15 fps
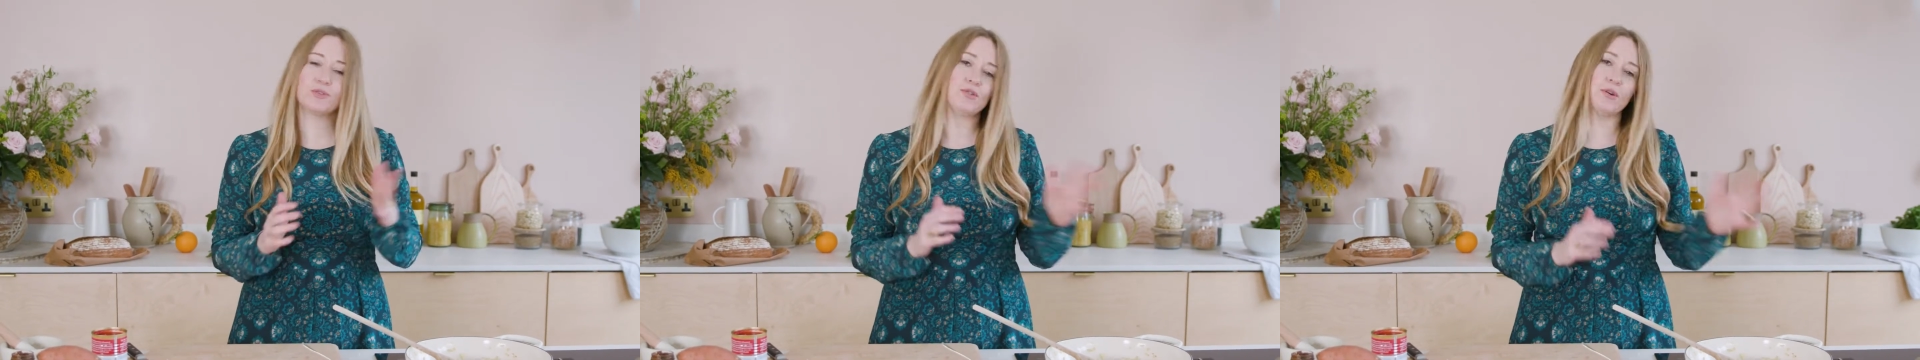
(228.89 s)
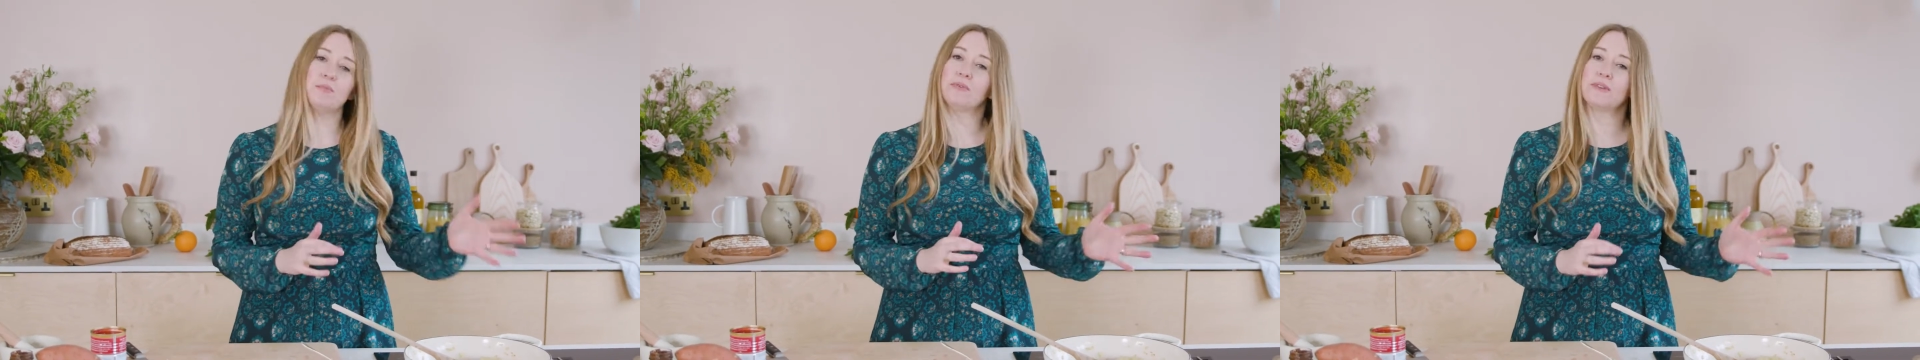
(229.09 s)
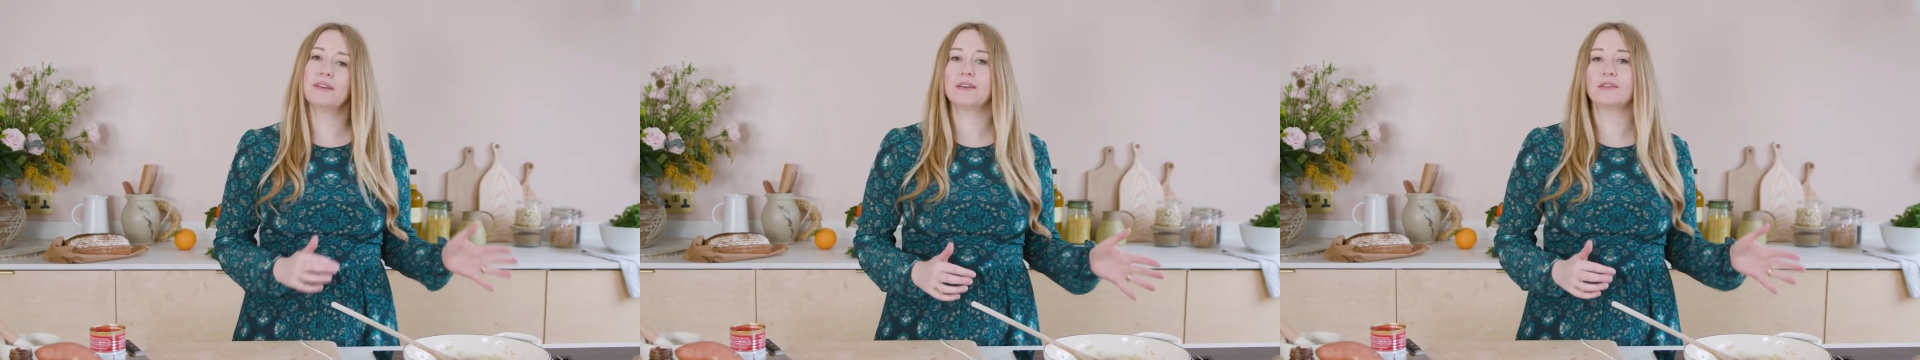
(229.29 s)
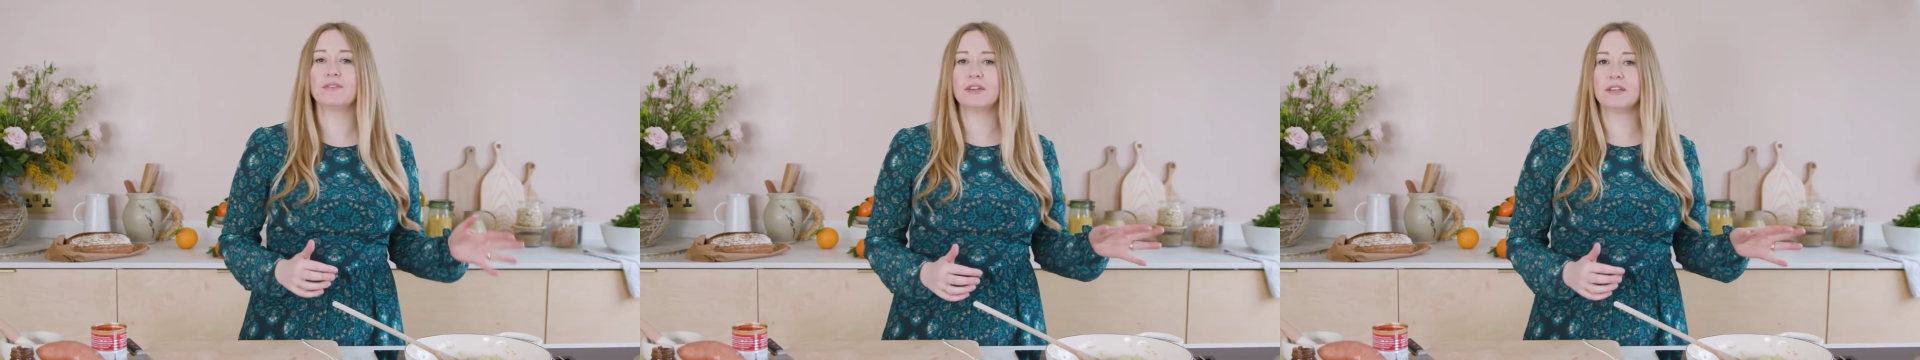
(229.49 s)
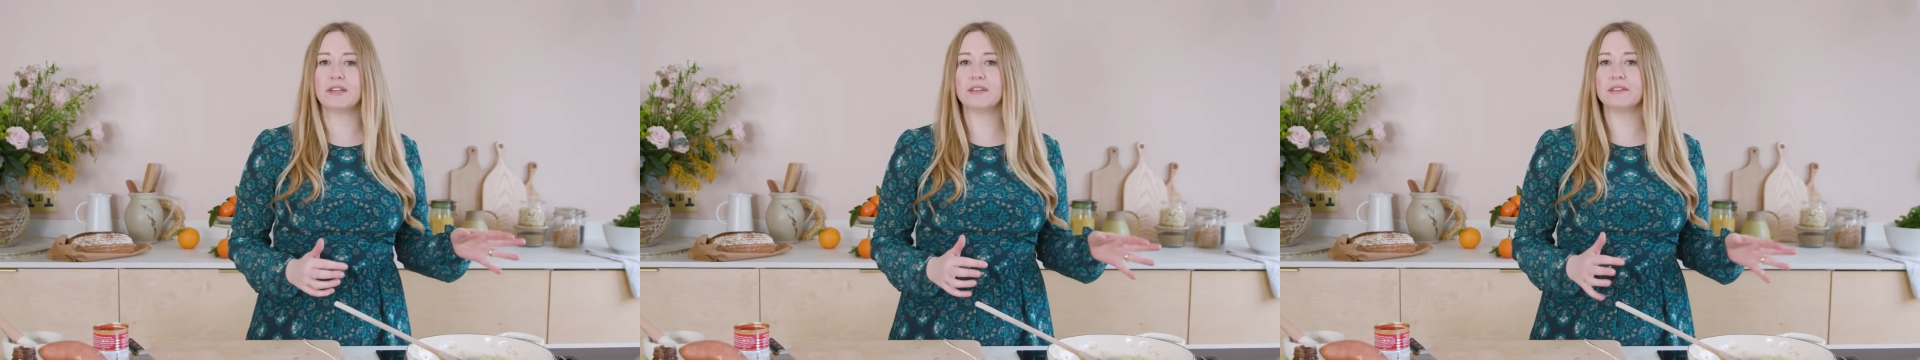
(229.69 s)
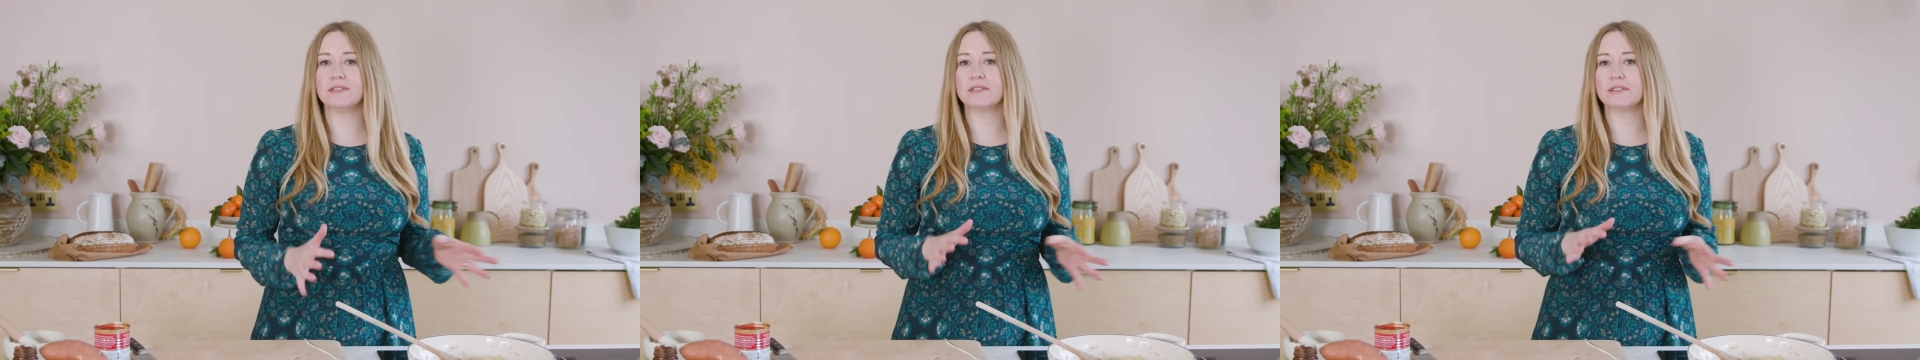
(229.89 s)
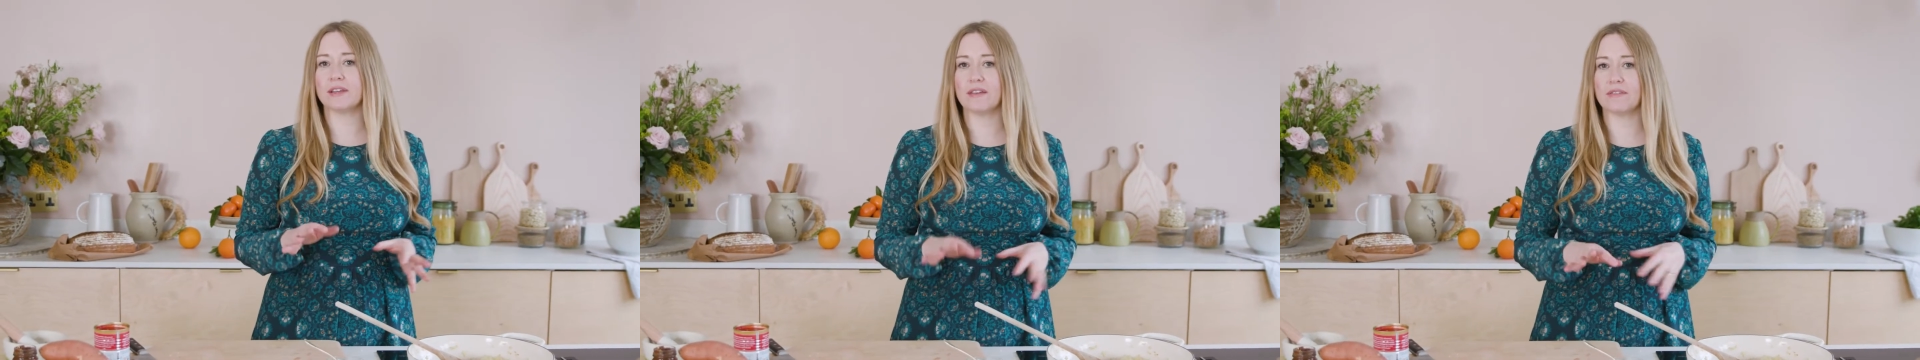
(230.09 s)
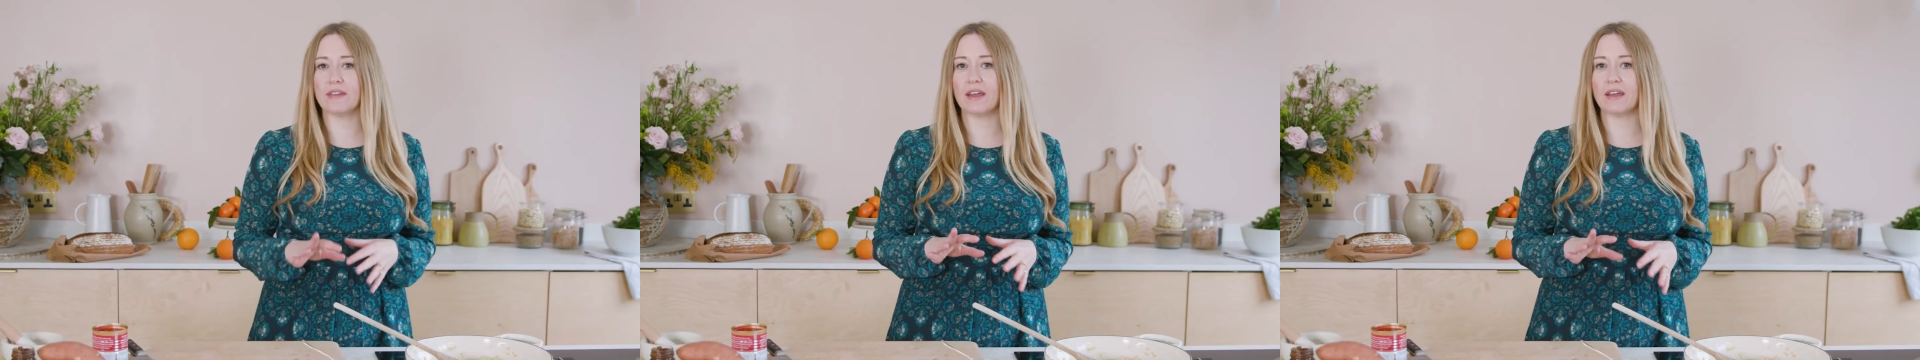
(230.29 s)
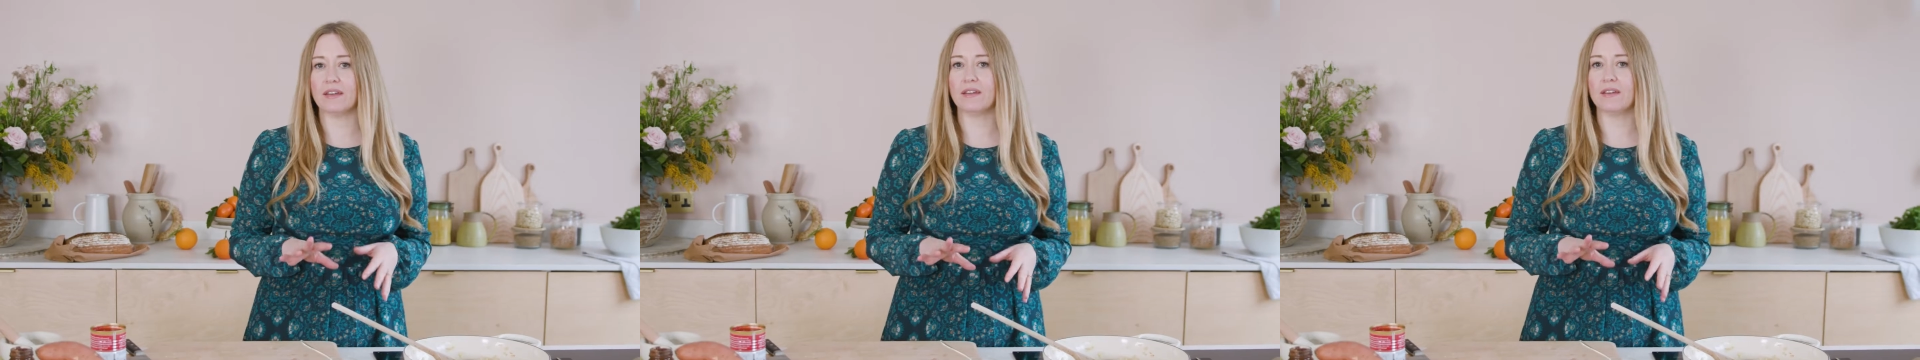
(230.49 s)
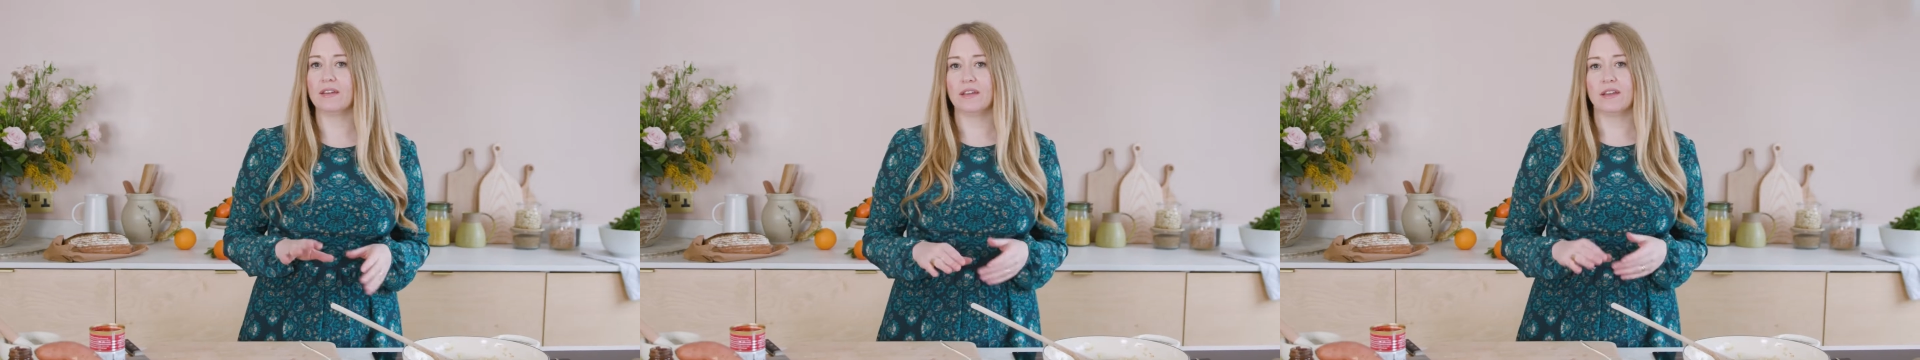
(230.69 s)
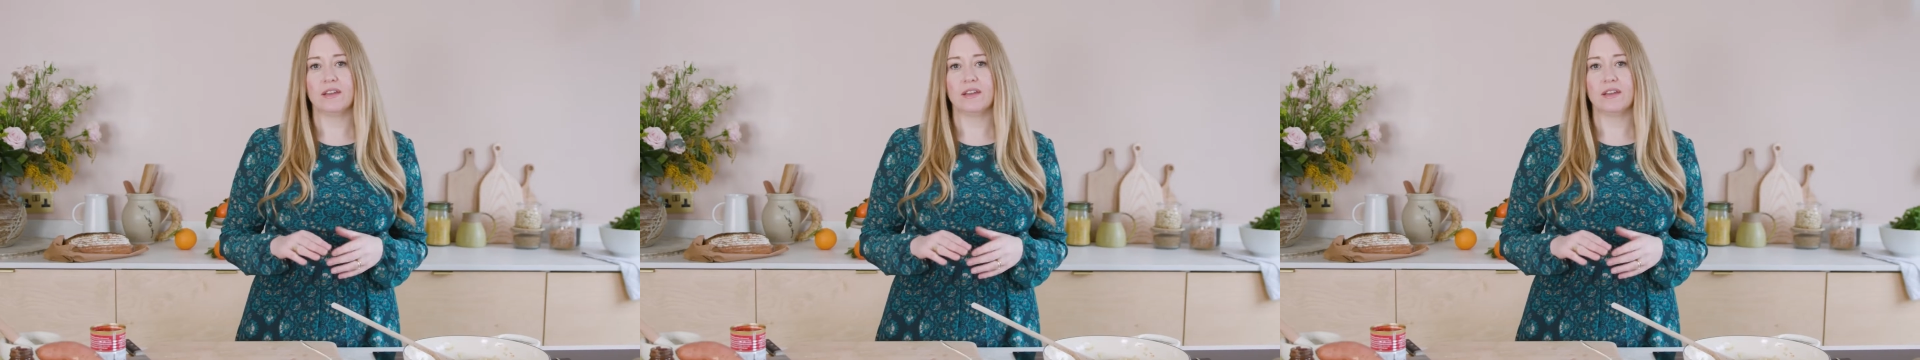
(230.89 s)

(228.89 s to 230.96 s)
triple the ingredients and then,